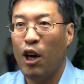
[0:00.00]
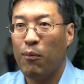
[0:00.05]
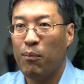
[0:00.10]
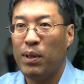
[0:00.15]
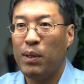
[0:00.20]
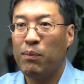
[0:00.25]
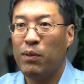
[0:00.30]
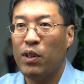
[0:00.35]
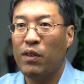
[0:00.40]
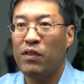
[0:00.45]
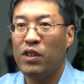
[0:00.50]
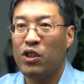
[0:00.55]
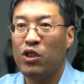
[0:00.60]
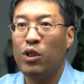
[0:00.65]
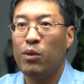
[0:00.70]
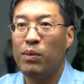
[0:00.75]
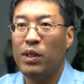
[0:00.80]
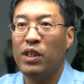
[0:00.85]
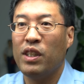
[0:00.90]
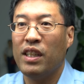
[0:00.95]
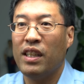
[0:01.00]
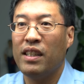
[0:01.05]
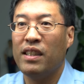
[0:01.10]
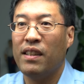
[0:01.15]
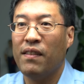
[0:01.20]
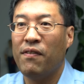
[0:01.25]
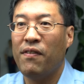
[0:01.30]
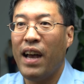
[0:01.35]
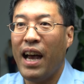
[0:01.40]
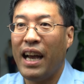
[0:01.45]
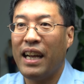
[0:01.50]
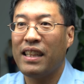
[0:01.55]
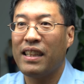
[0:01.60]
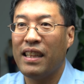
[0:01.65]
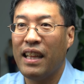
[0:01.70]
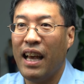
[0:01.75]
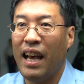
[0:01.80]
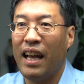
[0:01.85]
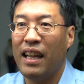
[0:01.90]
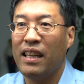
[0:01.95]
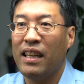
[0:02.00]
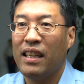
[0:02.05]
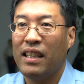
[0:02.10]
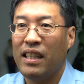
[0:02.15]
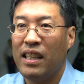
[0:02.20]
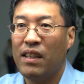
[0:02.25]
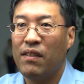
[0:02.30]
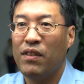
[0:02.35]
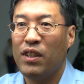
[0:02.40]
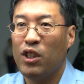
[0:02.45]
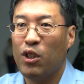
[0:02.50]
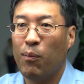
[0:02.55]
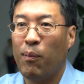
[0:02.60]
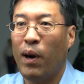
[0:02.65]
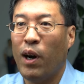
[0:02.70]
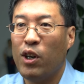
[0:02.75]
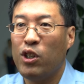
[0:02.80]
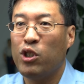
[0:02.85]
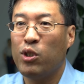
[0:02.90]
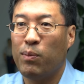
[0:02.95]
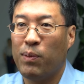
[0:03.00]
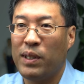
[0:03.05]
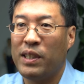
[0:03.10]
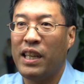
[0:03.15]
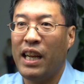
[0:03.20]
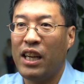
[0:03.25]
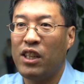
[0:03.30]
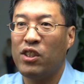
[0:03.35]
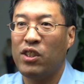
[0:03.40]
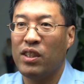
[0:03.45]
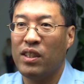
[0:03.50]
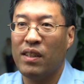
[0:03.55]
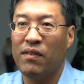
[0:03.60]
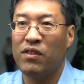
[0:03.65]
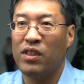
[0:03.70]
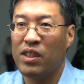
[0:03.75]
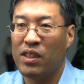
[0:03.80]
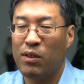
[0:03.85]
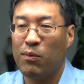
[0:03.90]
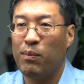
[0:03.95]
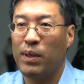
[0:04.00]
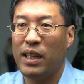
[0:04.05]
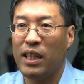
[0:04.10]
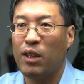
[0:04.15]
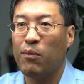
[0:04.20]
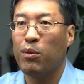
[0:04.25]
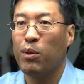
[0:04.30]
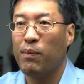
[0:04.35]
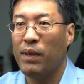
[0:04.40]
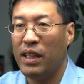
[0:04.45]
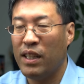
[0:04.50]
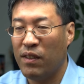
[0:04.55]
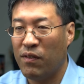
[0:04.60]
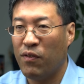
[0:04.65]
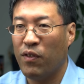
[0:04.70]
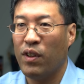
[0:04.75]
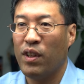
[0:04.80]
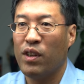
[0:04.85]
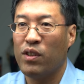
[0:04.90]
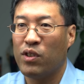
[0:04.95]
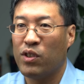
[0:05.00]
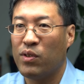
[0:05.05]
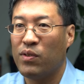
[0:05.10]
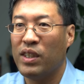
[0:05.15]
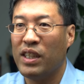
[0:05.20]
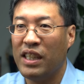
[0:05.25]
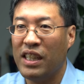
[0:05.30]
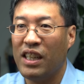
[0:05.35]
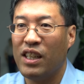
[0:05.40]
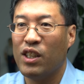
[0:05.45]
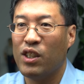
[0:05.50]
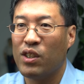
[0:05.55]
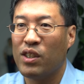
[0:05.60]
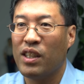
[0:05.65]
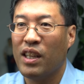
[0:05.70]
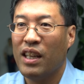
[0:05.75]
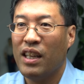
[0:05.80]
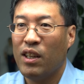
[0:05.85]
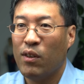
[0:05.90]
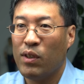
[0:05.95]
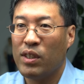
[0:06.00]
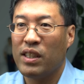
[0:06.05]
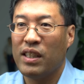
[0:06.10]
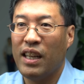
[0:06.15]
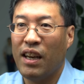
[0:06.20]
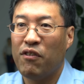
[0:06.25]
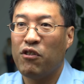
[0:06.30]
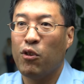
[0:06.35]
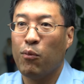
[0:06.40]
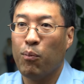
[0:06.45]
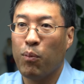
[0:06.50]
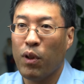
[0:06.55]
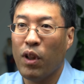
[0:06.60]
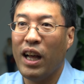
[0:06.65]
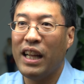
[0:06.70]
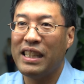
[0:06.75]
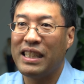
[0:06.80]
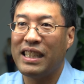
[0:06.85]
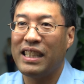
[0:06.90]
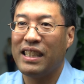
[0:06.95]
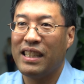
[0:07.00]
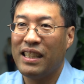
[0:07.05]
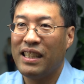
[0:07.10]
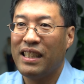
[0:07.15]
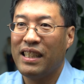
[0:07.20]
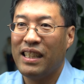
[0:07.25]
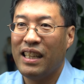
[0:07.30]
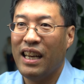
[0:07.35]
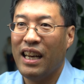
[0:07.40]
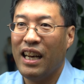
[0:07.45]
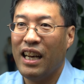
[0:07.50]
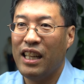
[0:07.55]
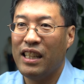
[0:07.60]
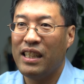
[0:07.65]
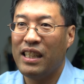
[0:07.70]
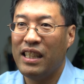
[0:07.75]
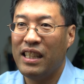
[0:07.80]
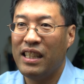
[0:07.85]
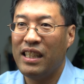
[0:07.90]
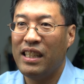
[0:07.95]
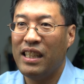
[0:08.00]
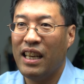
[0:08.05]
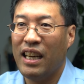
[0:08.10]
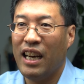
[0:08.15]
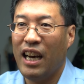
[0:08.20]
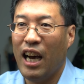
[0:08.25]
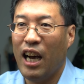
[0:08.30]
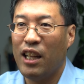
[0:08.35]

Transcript: people have attributed the fact that even the partial protection of just being implemented for those 3 years was enough to blunt the